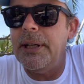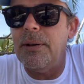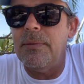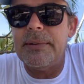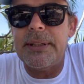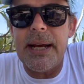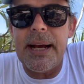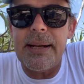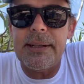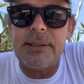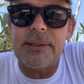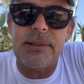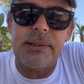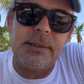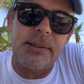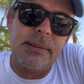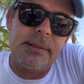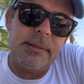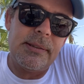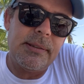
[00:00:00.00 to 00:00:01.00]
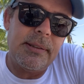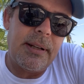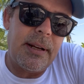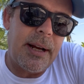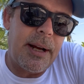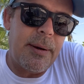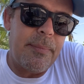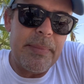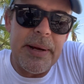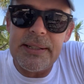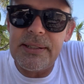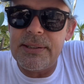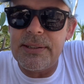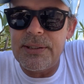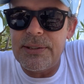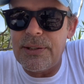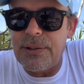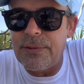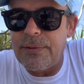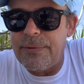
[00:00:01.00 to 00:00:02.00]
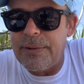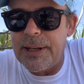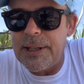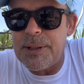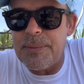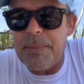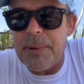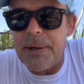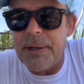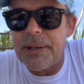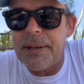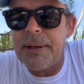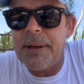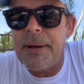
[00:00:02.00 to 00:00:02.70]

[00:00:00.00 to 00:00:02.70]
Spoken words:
Texts, messages on Facebook.